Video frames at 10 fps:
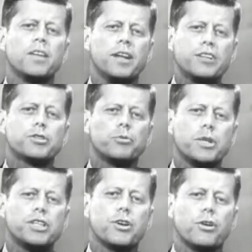the
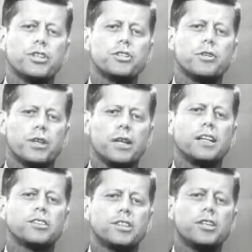natural resources of the
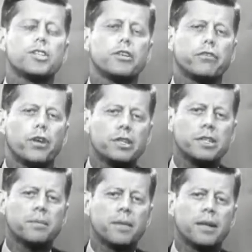United States to the fullest.